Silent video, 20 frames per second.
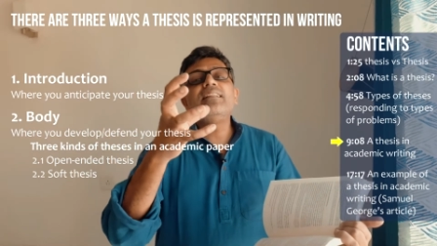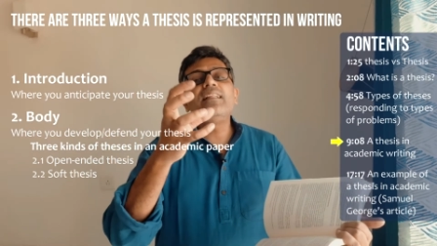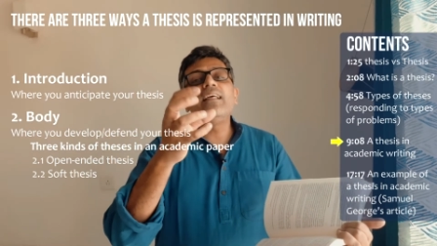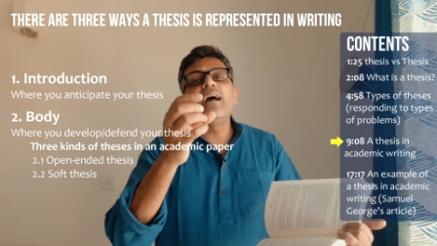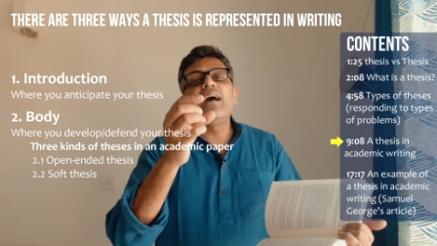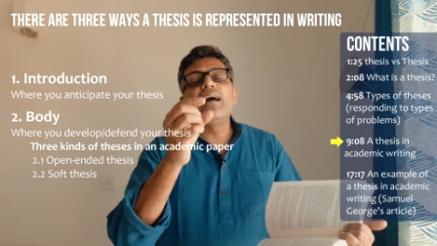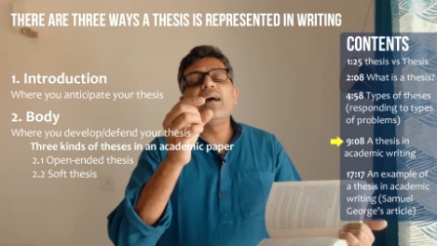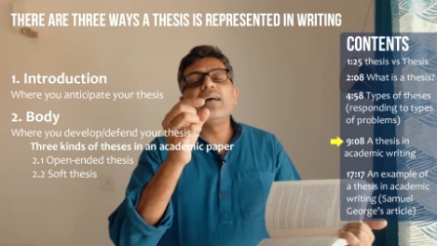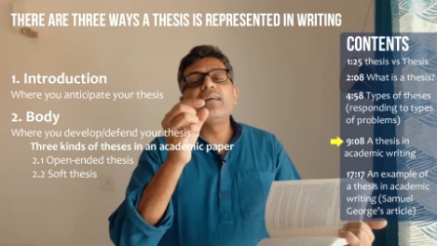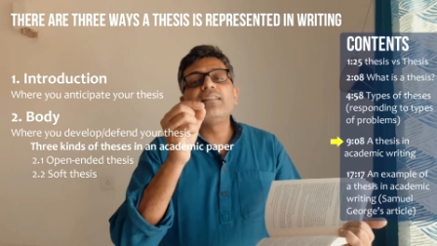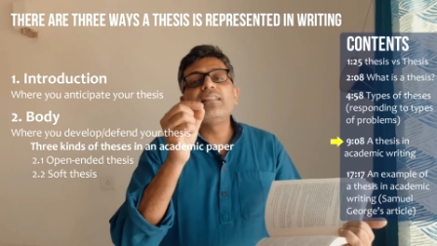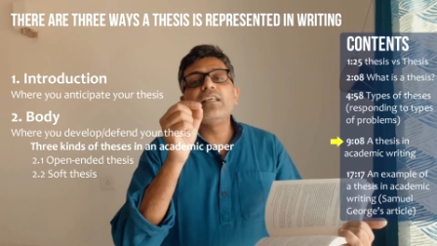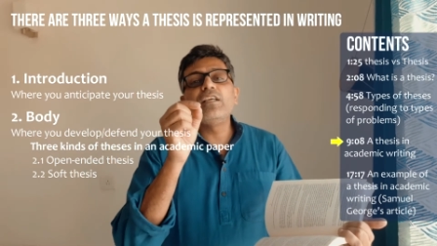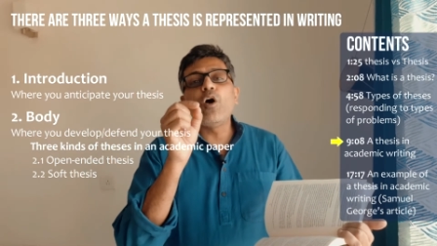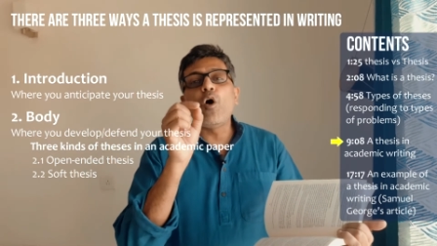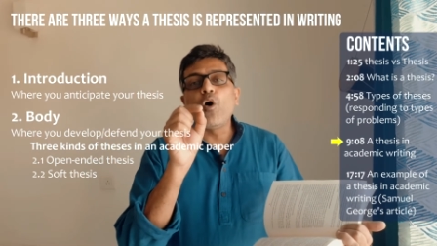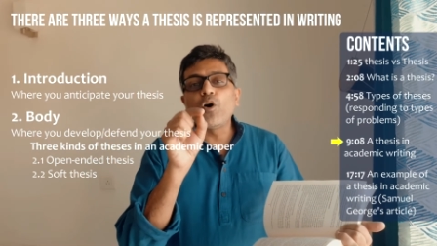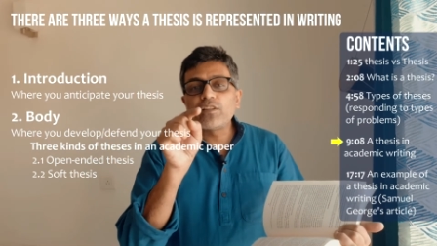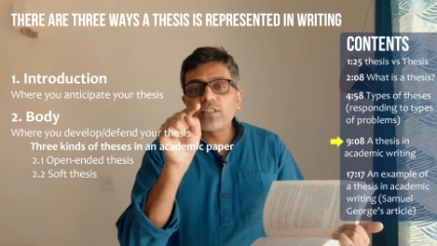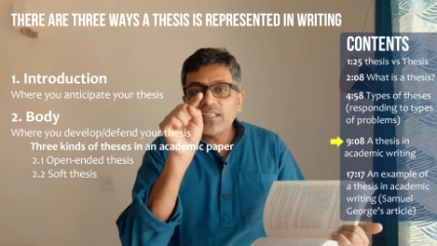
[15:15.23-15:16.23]
uh, the
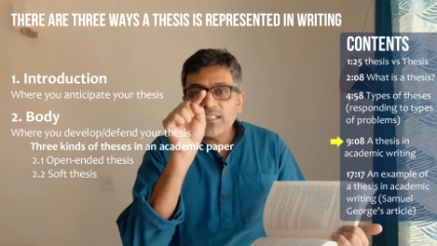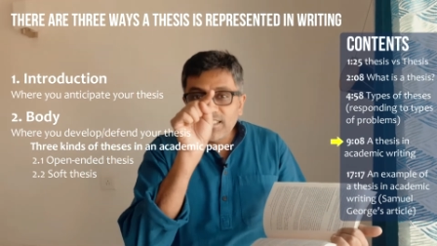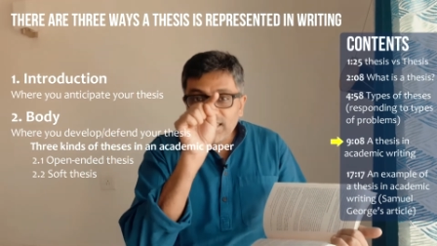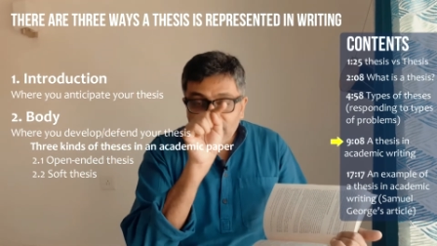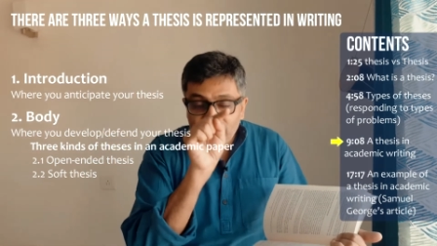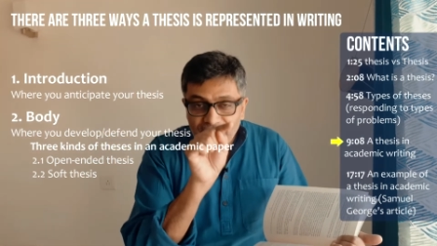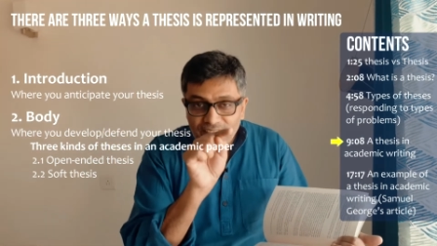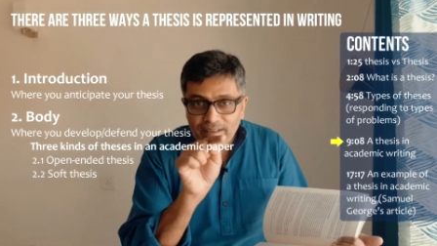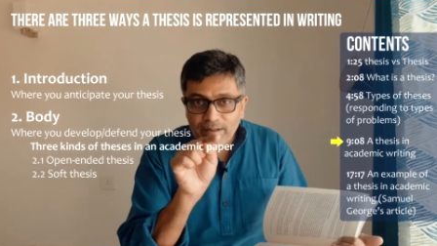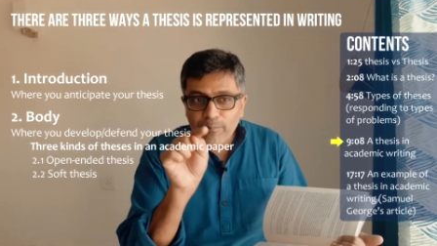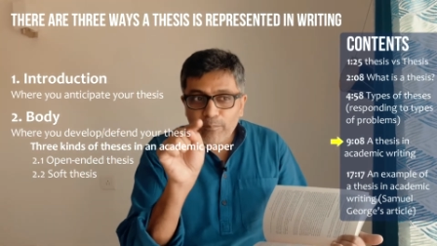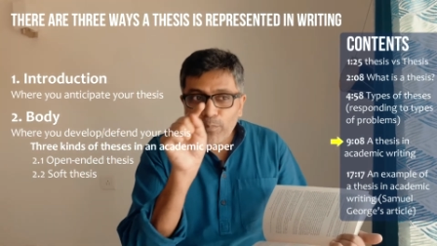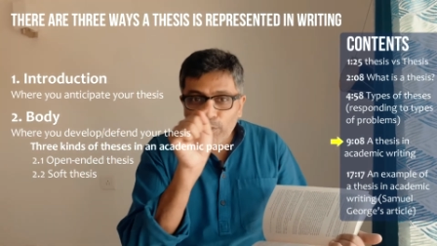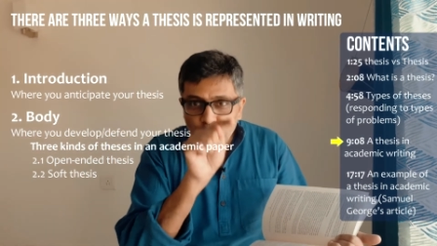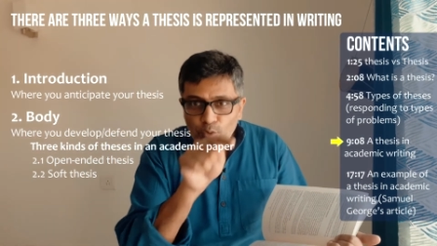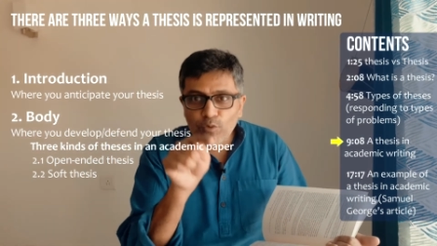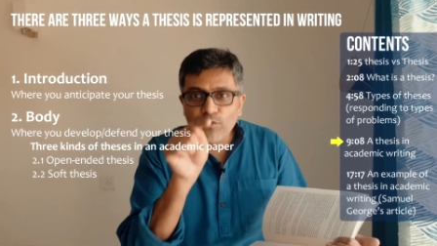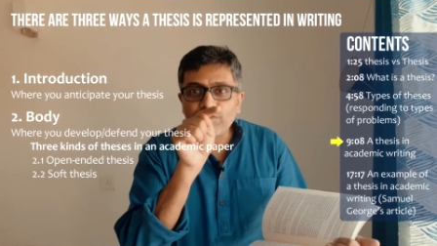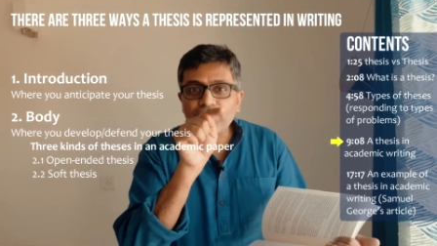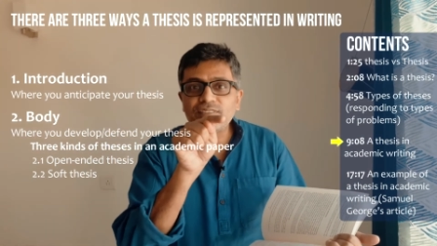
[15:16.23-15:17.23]
author
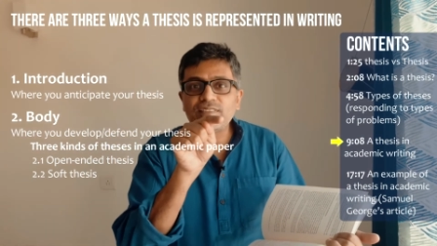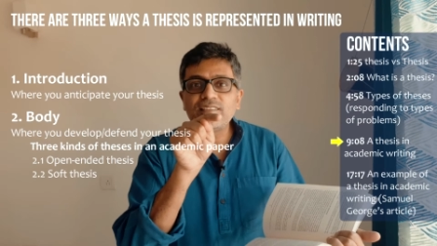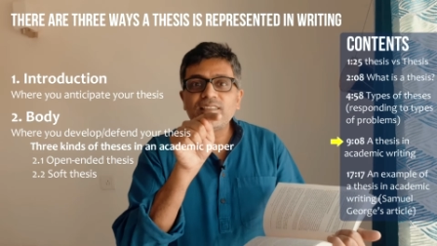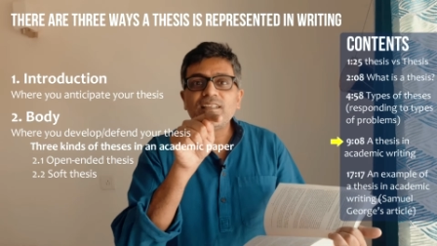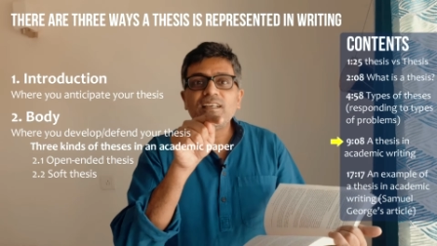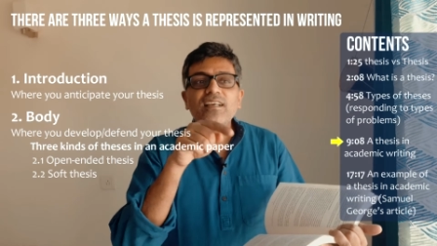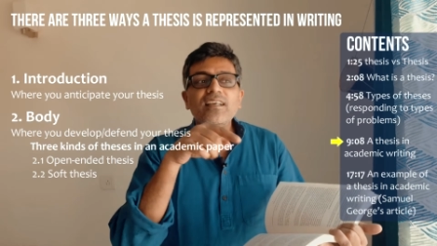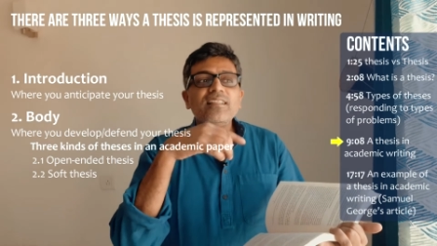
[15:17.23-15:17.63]
proves